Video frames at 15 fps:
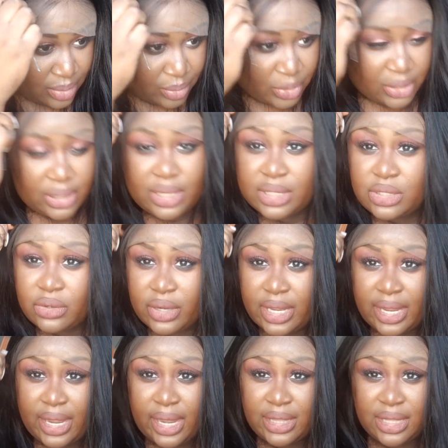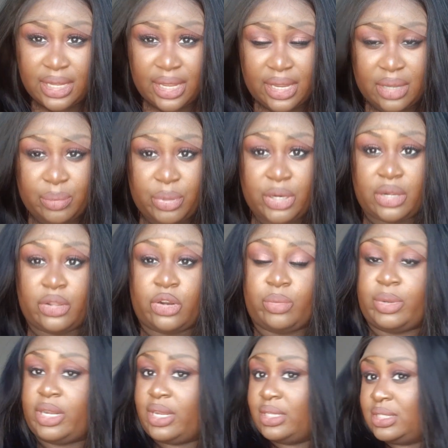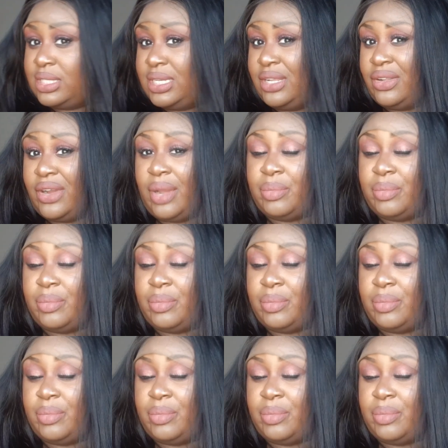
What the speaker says: But it's okay. I think I can put a little bit of concealer.